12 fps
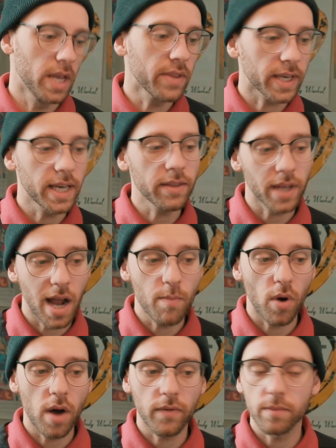the kit that I
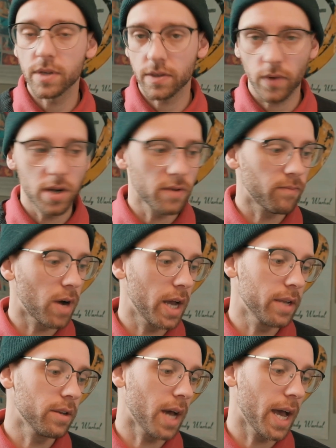bought from this friend of
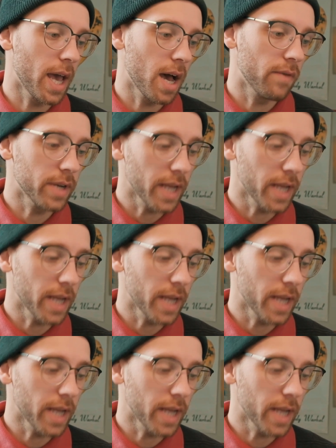mine, I have an